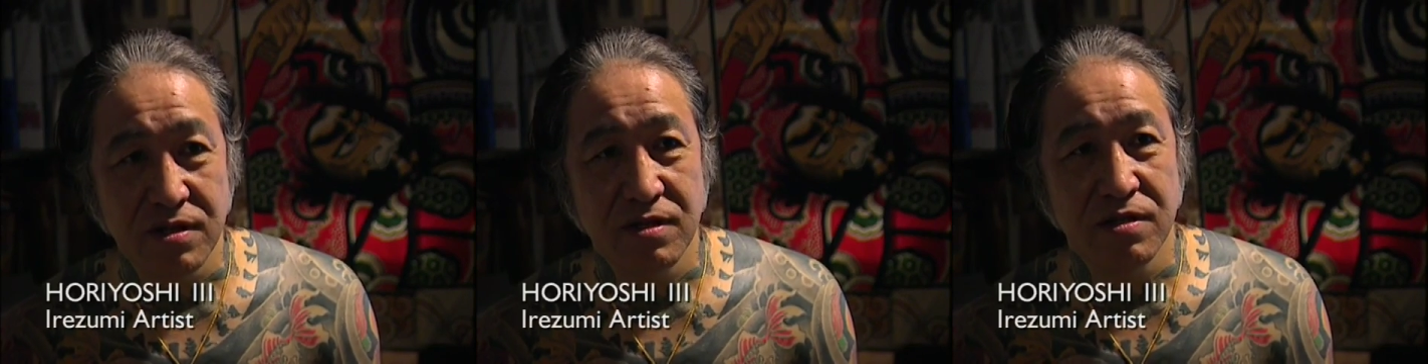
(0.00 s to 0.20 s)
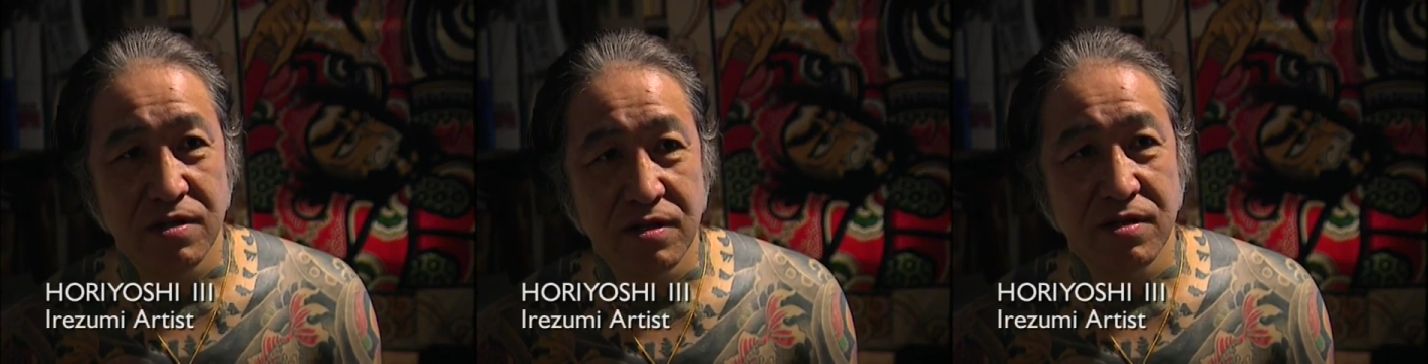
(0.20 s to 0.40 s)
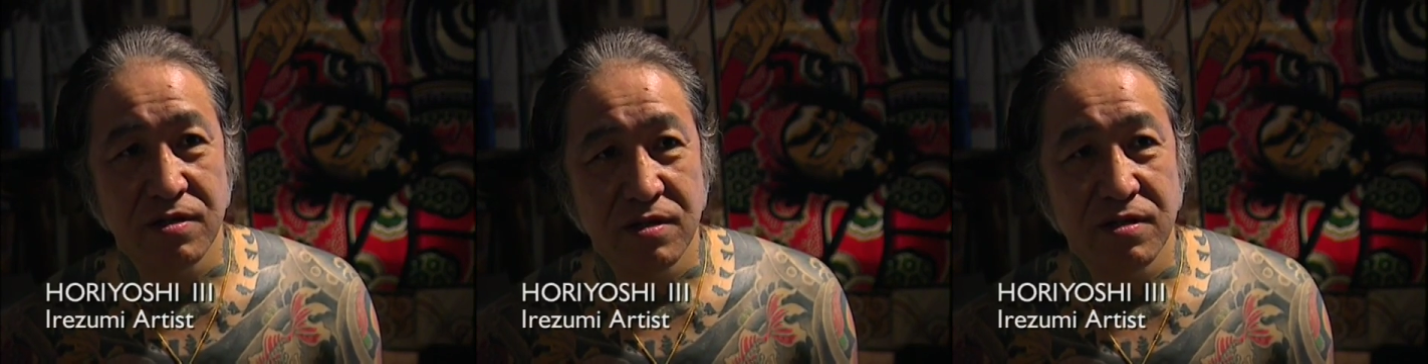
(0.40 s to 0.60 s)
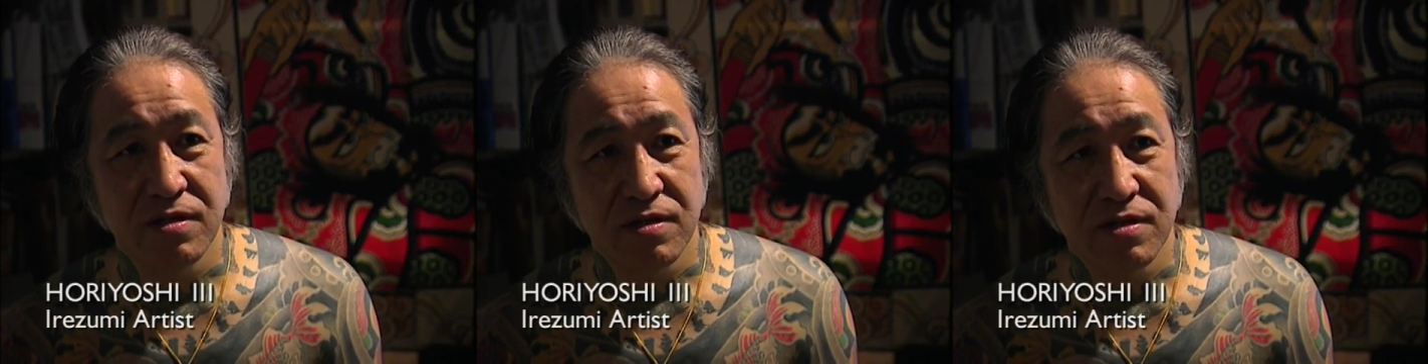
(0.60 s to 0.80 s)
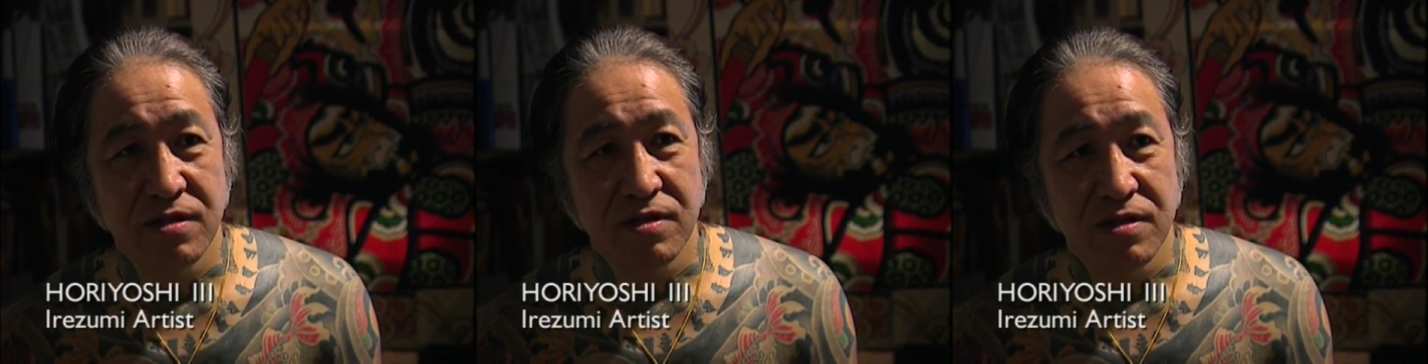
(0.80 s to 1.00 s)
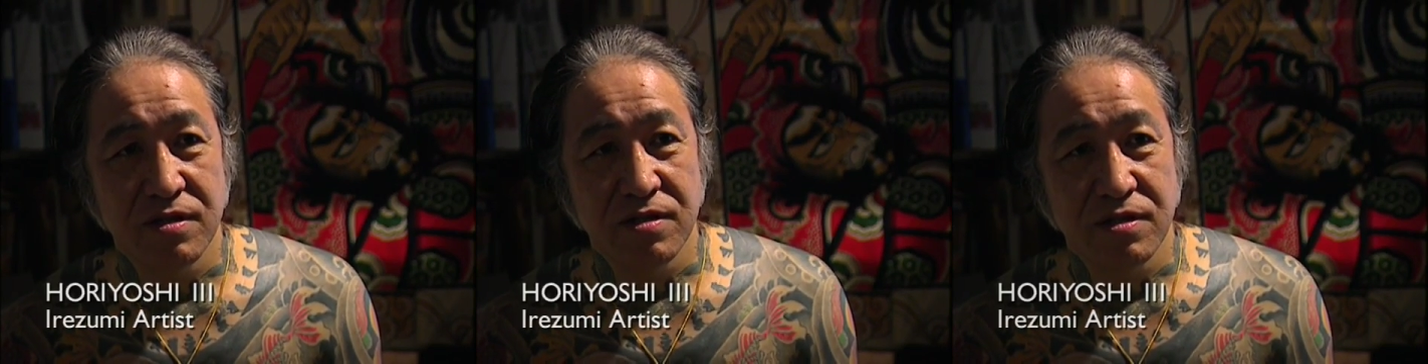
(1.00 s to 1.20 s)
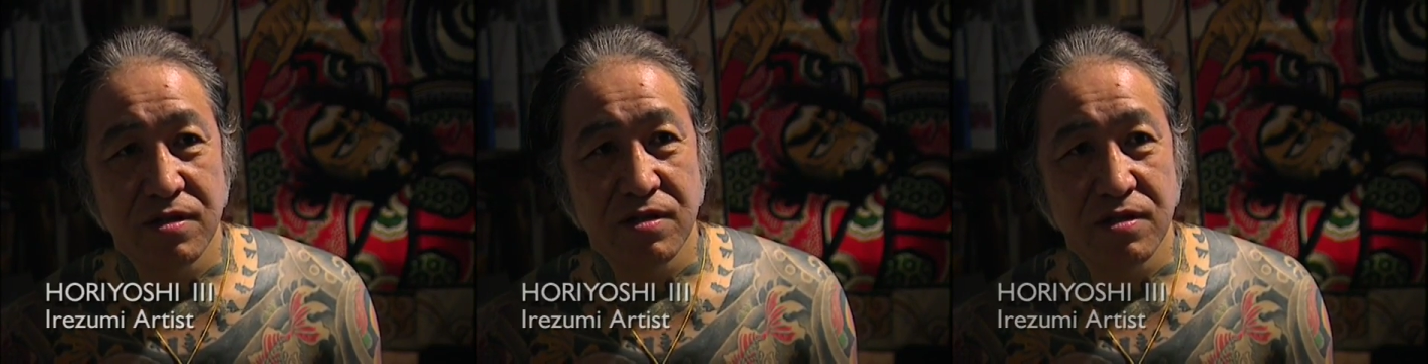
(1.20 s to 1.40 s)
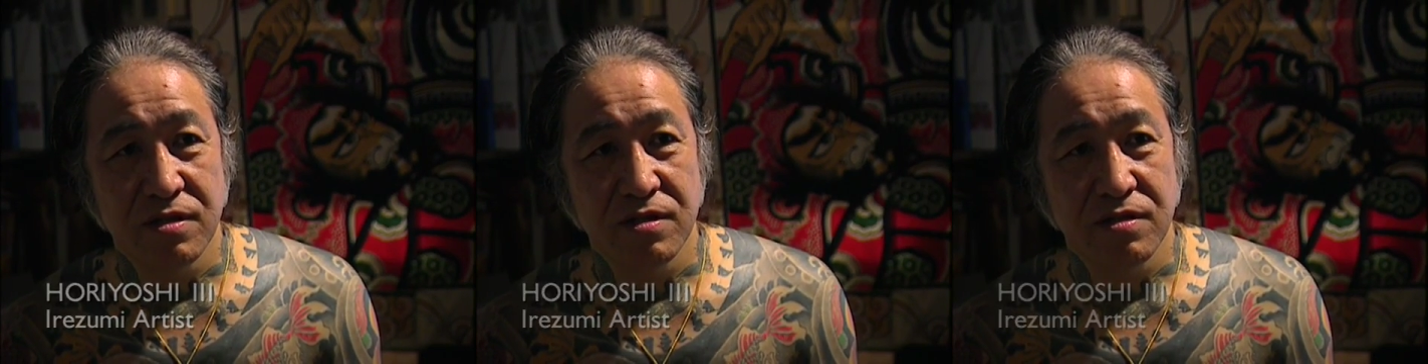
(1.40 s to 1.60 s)
They might not be allowed to
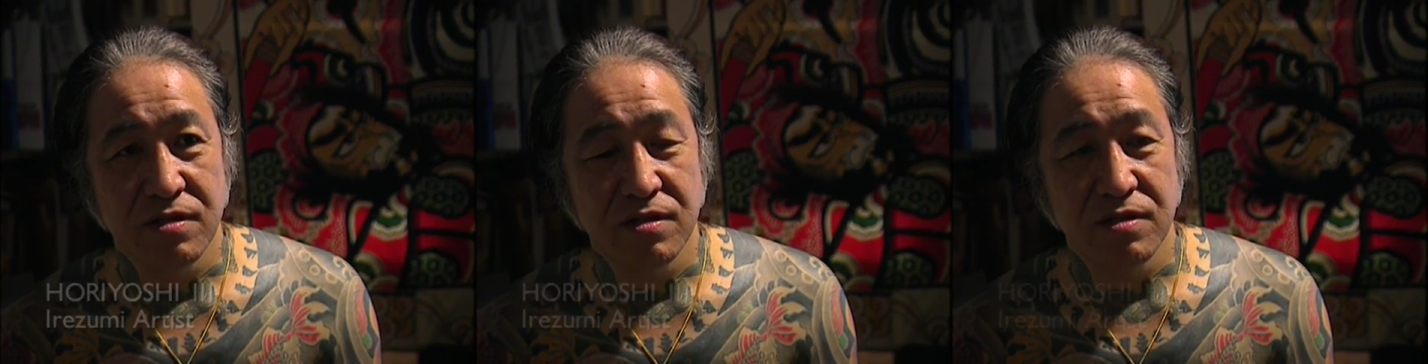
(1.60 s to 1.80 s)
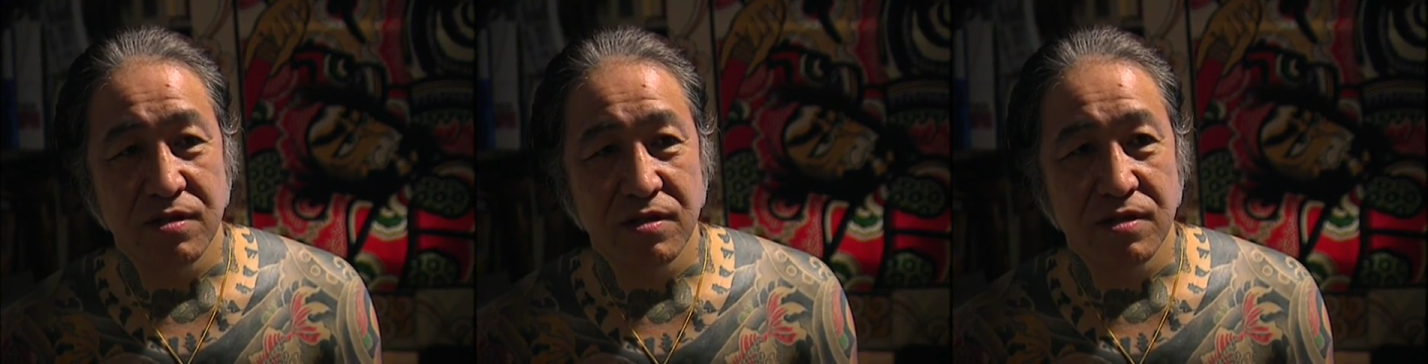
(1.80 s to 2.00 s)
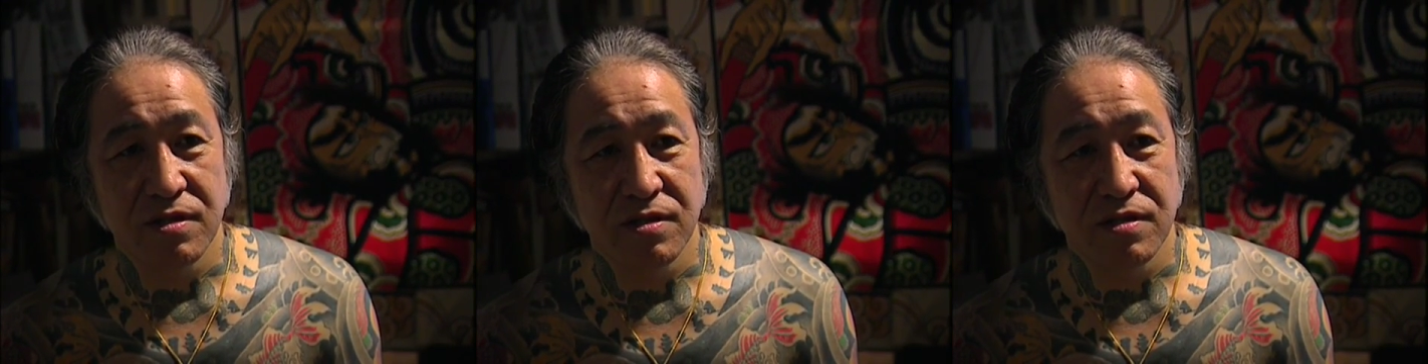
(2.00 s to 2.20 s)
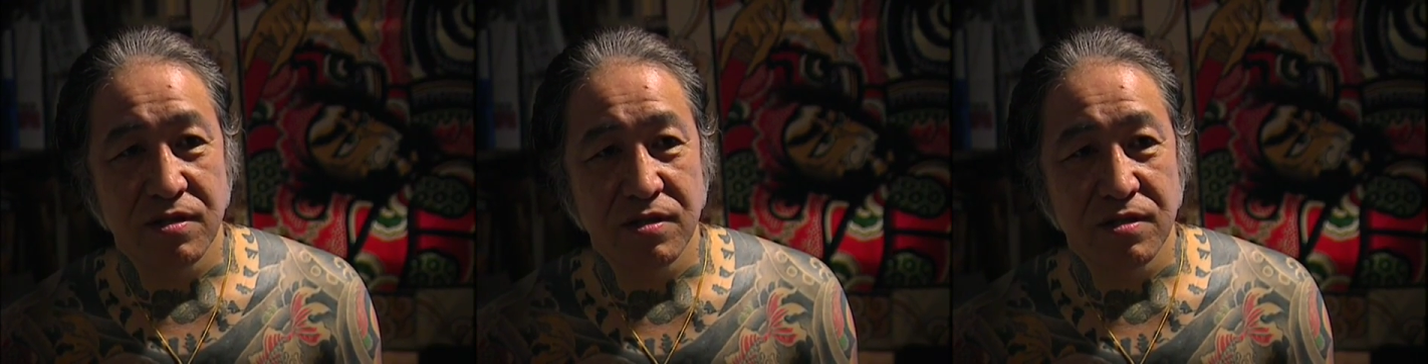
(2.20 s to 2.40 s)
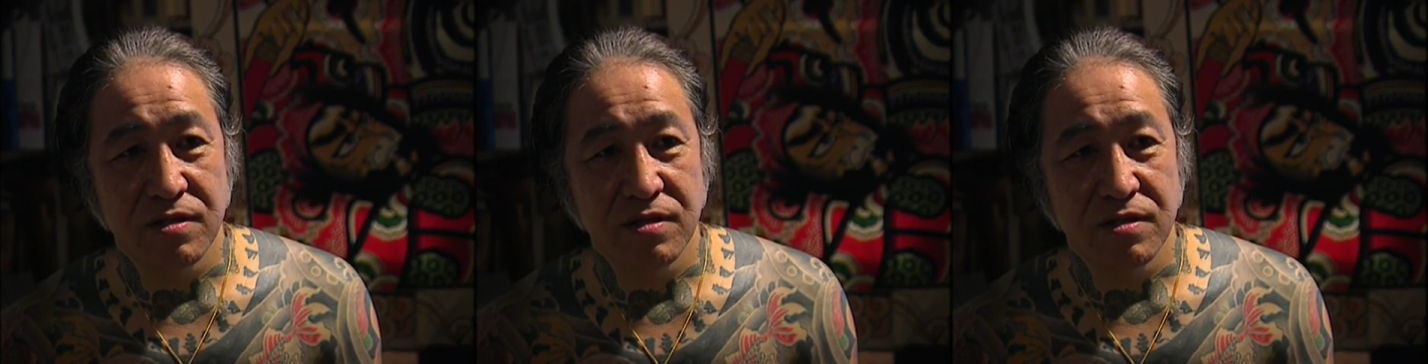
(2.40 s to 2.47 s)
swim in a pool.